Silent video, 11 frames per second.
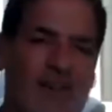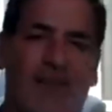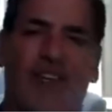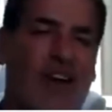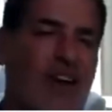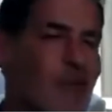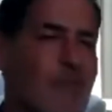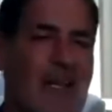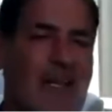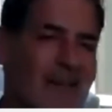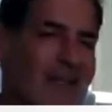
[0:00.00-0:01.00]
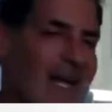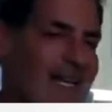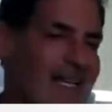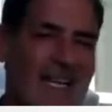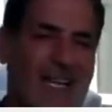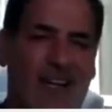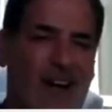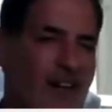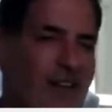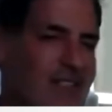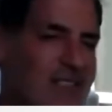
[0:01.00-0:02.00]
You can argue about Lightning and
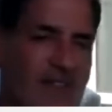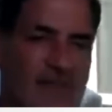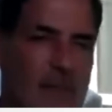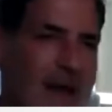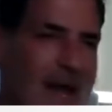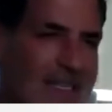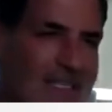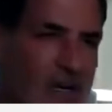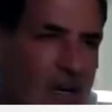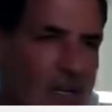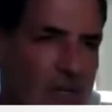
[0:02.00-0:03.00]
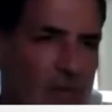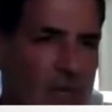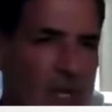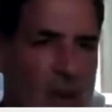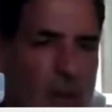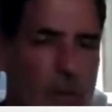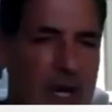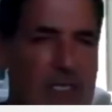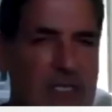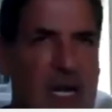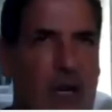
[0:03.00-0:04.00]
all this stuff that Maxis argue, but
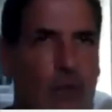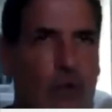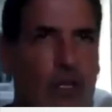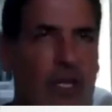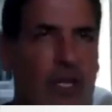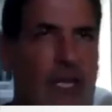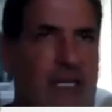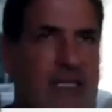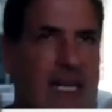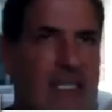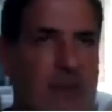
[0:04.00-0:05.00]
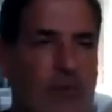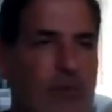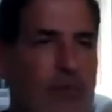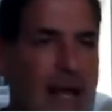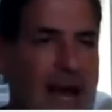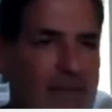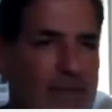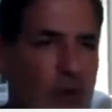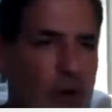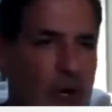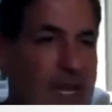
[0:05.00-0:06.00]
it's not really an extensible
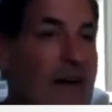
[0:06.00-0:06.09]
platform.